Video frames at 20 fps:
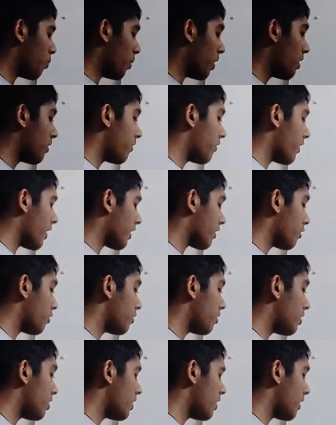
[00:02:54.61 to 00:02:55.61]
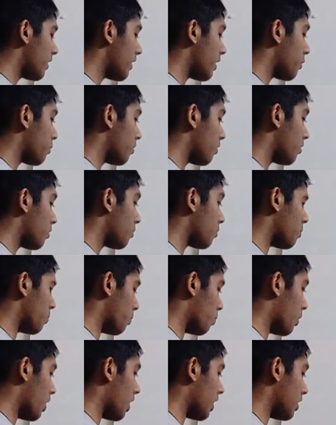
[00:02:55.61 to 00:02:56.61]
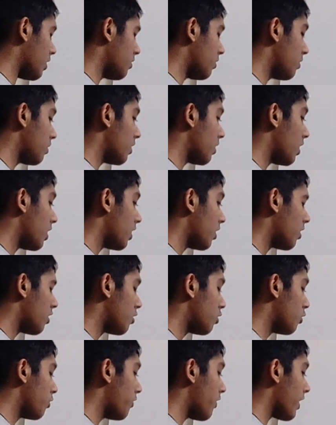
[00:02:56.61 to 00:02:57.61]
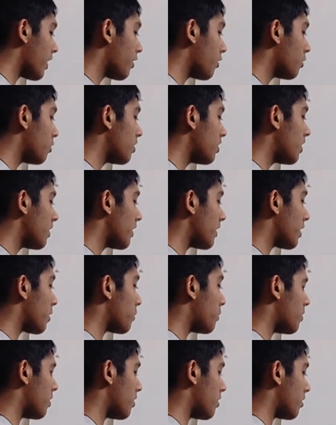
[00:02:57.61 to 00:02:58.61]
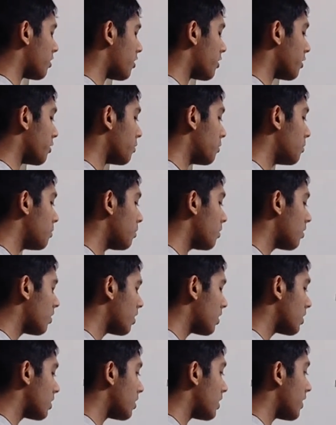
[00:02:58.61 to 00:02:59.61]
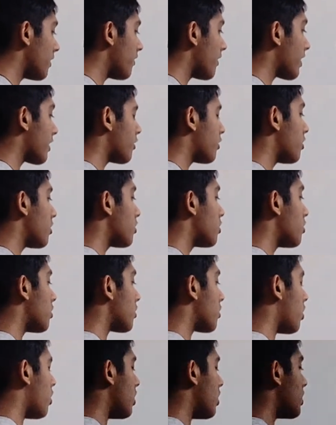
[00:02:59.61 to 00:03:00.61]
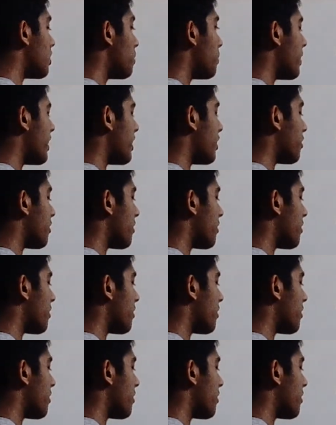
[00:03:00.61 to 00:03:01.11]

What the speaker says: 1 factorial is equal to 1, 2 factorial is equal to 2, 3 factorial goes all the way to